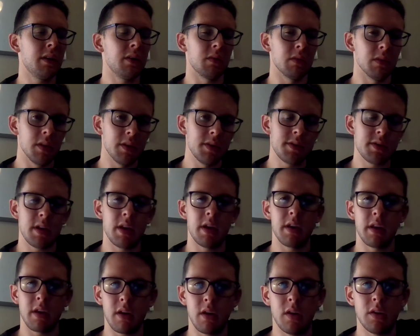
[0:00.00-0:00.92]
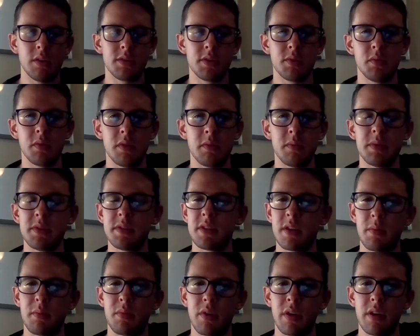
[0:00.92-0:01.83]
religion and ecology would have been
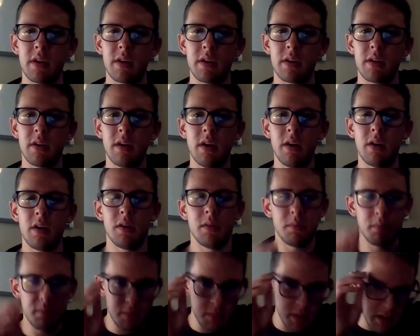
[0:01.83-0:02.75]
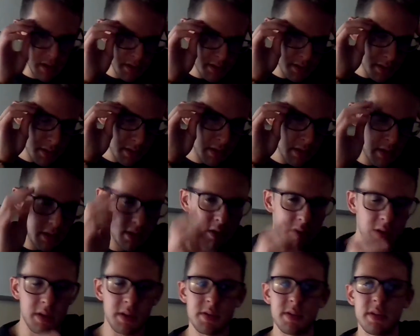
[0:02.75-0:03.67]
separated at all, because
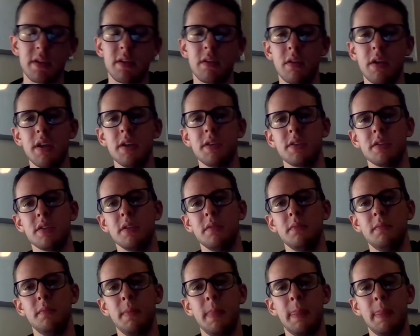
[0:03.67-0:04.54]
the consideration